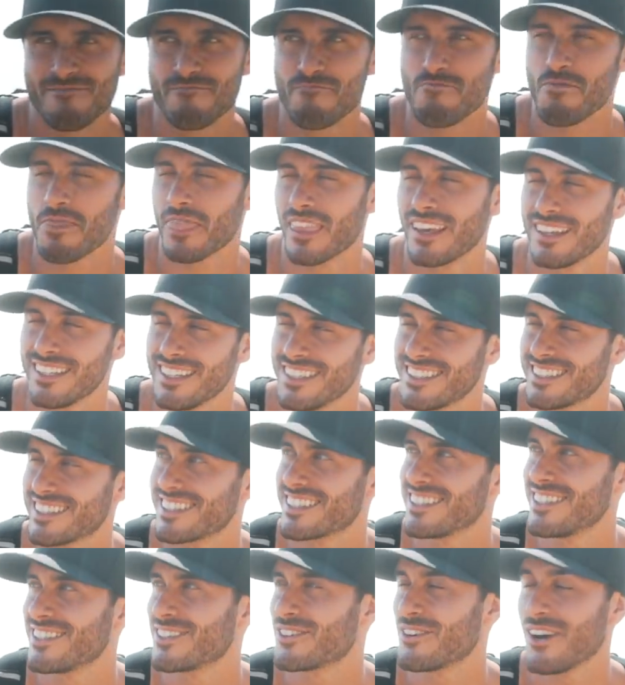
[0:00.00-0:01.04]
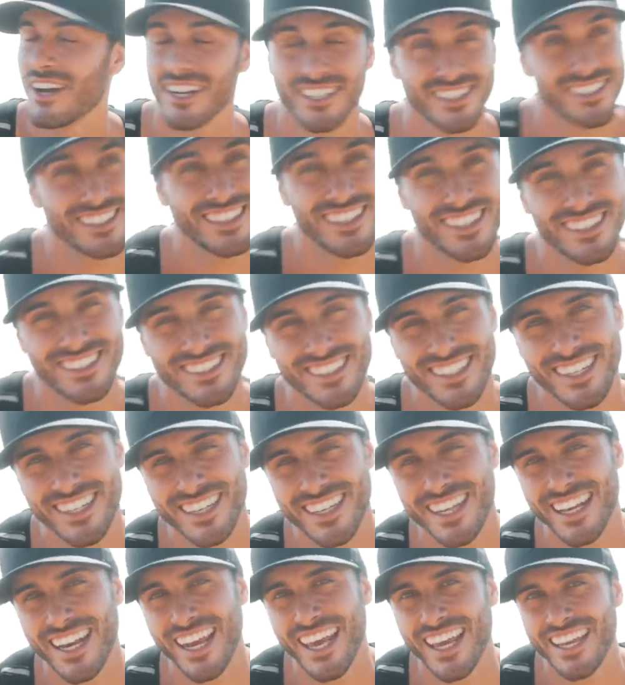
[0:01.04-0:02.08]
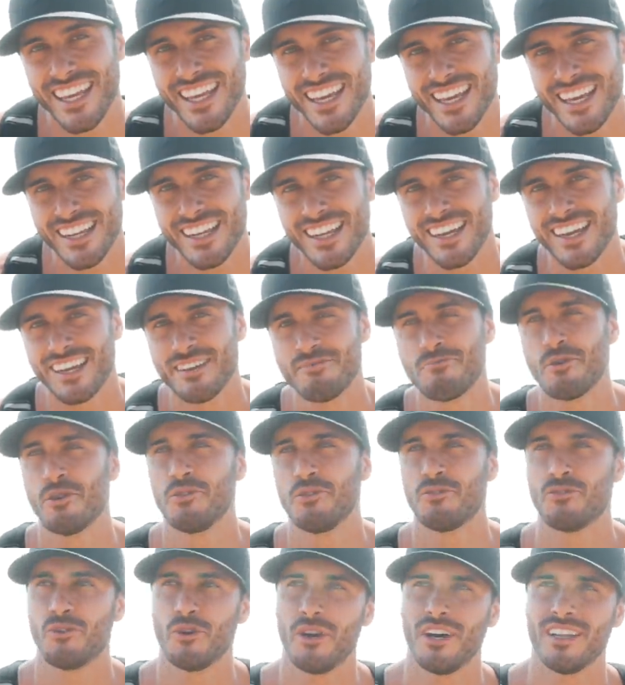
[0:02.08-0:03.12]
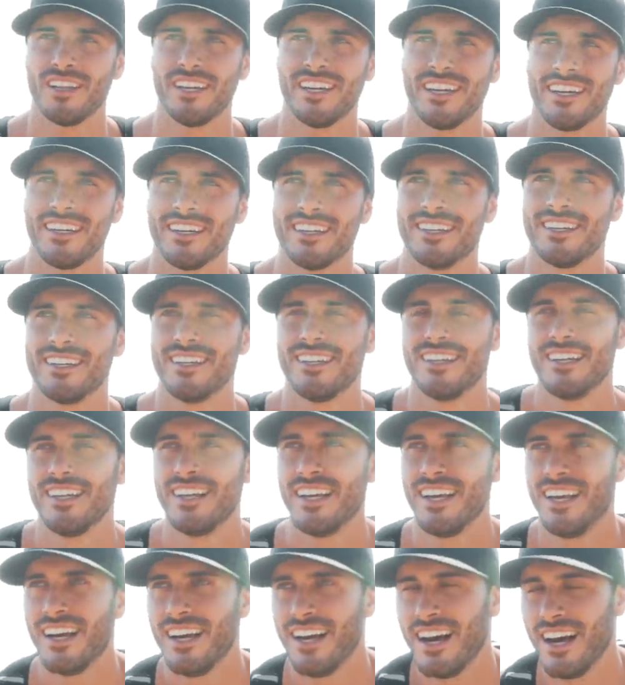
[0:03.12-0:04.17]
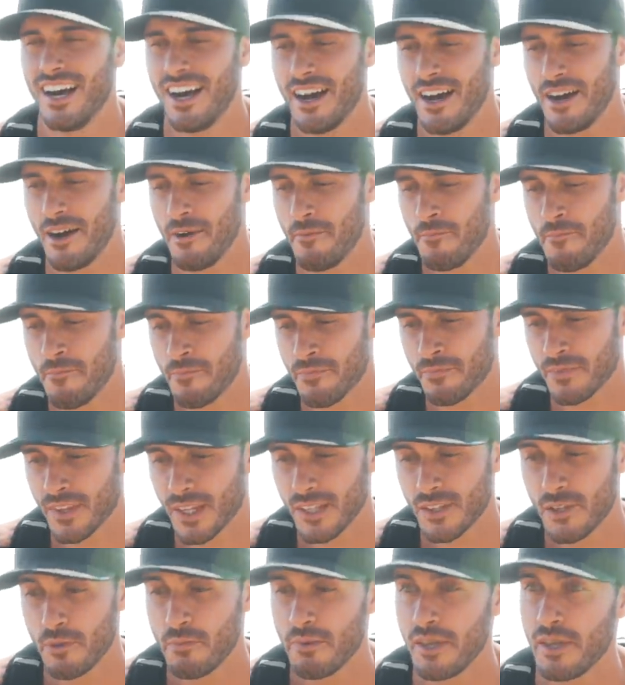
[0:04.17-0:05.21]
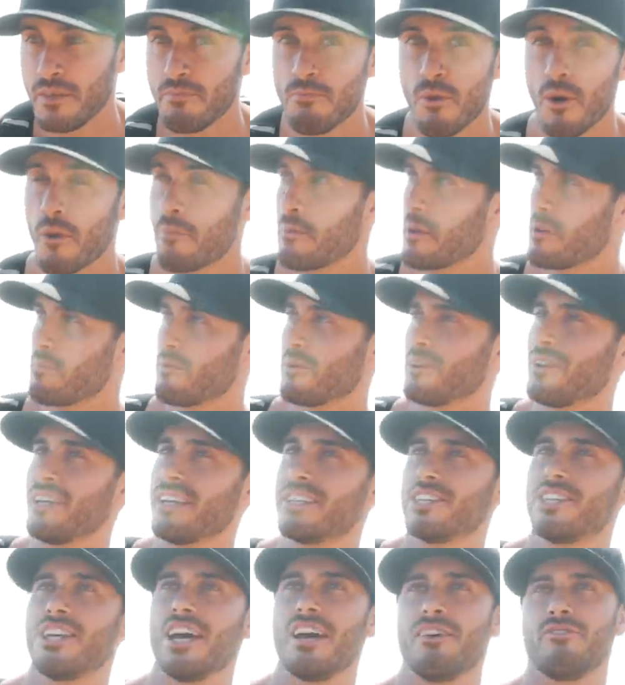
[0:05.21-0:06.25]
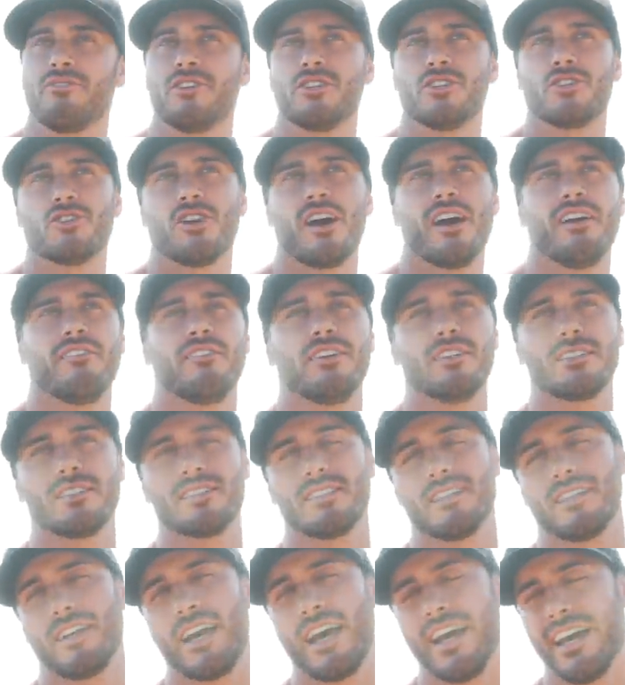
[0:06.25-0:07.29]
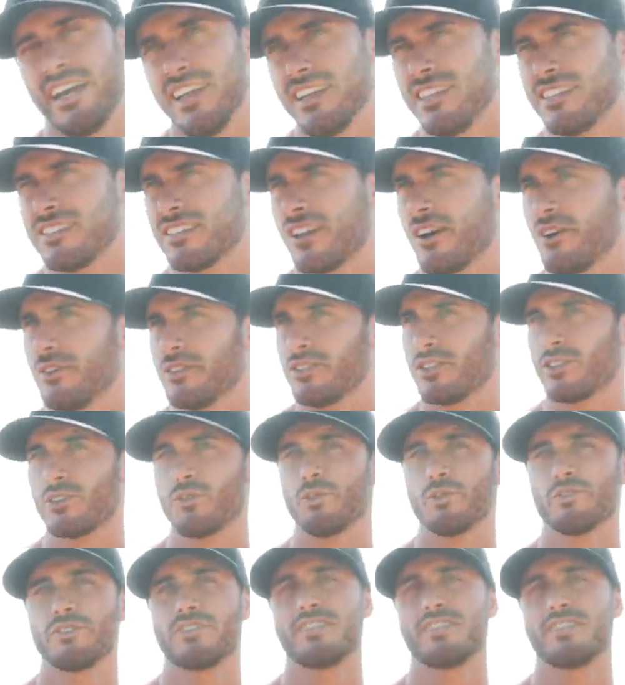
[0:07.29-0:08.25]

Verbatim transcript: words, that's a good question. Let's say Canadian, moved to LA um, to meet more people like Jeff and Travis. Uh, LA is always a cool